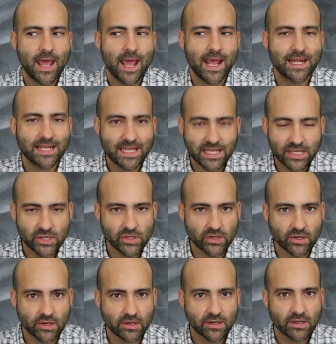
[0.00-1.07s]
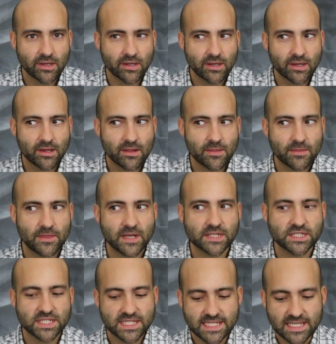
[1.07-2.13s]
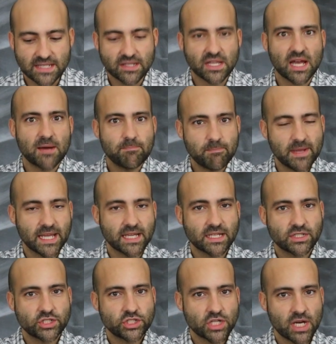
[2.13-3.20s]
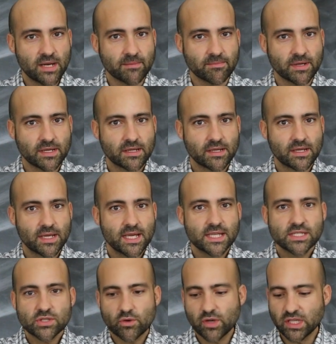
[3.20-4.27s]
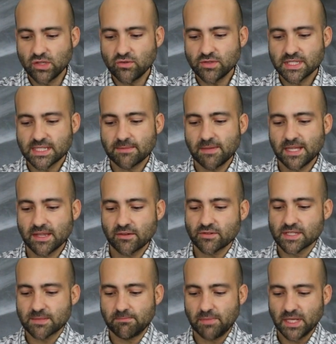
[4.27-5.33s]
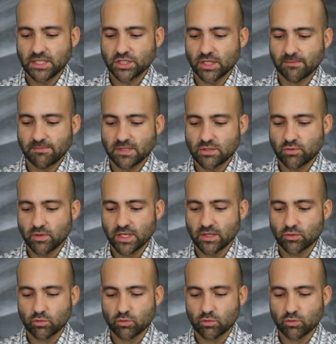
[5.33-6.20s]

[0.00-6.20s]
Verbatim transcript: And here, there's still a big jump. So it used to be there was a big jump between